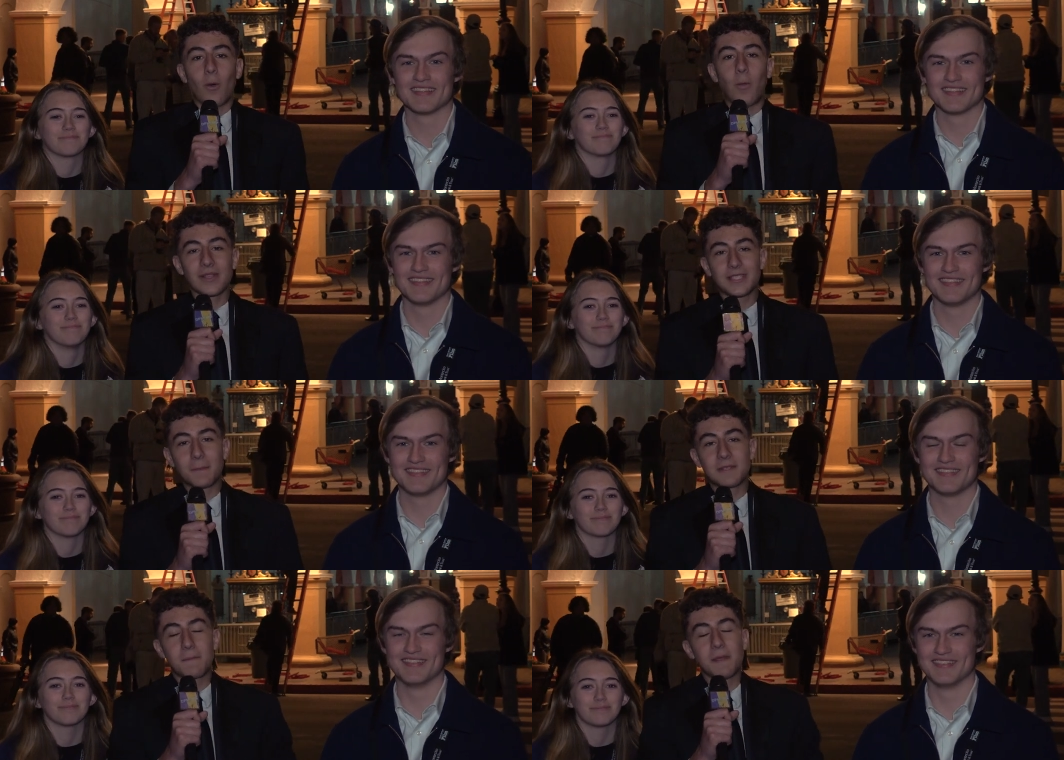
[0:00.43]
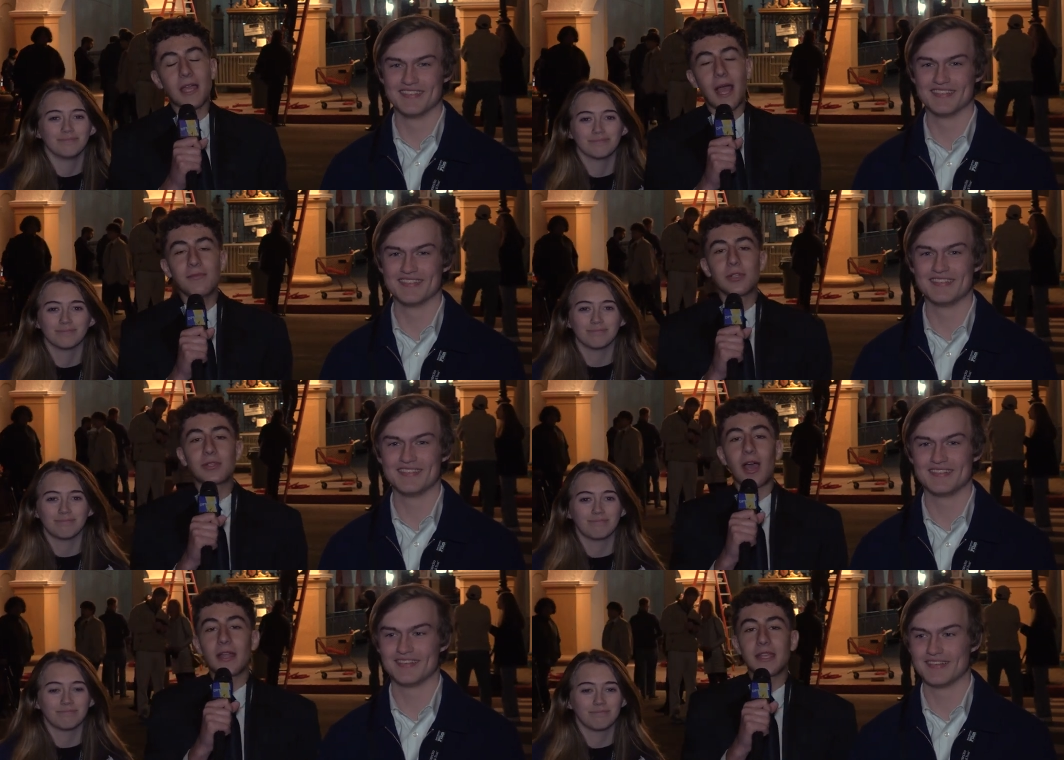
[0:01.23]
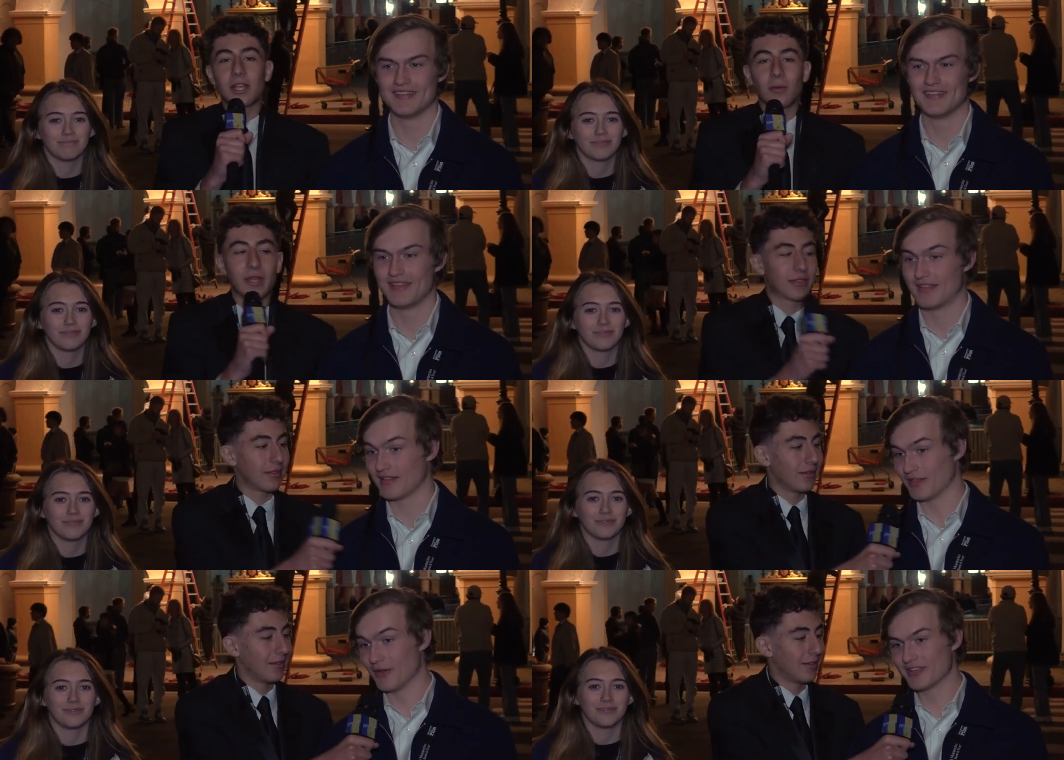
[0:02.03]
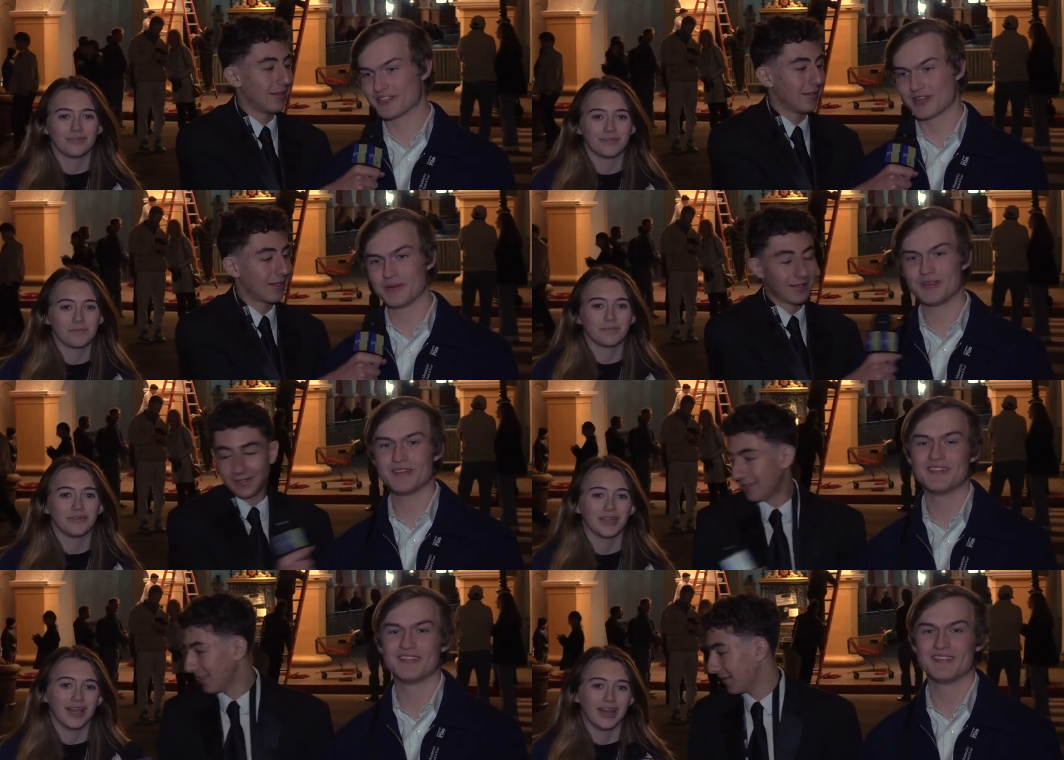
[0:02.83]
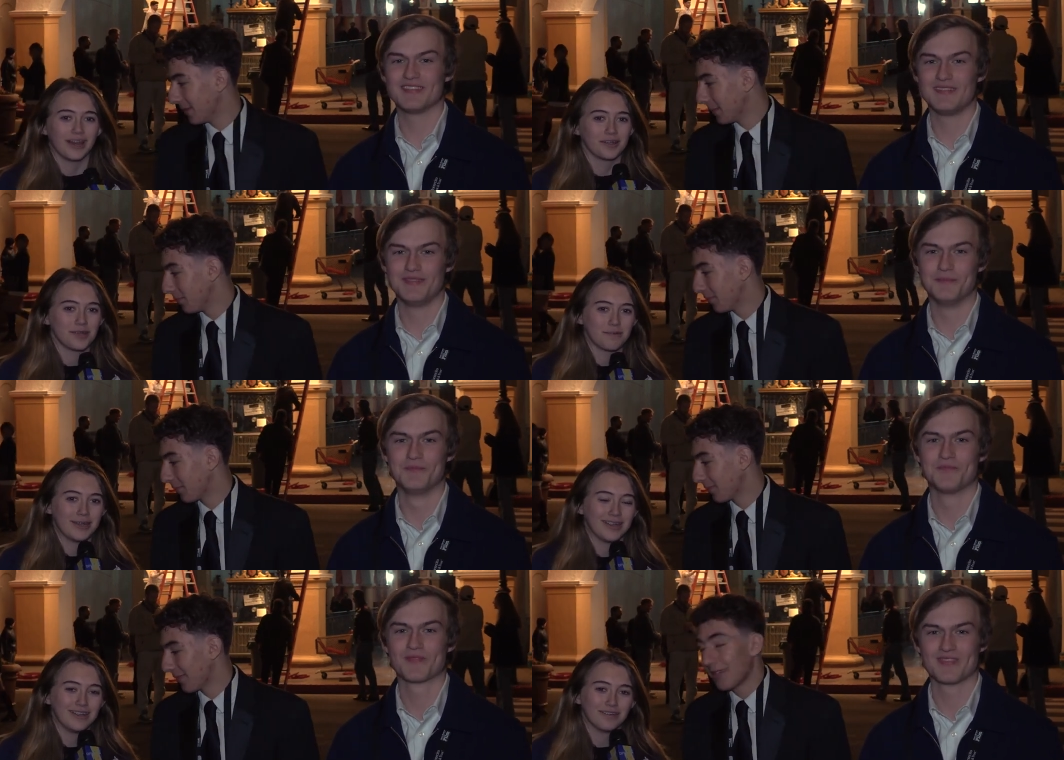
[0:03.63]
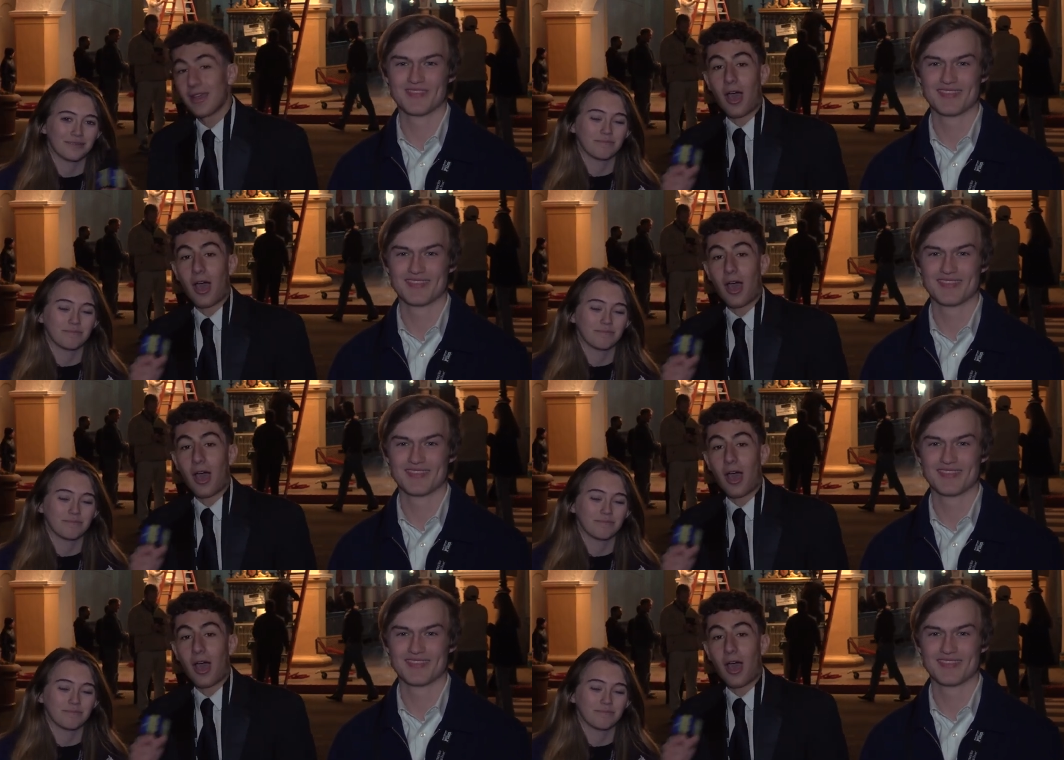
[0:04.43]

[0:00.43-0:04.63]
Speaker 1: What's up, DP? I'm Jude Cotty here with Logan Server And Natalie Swindon.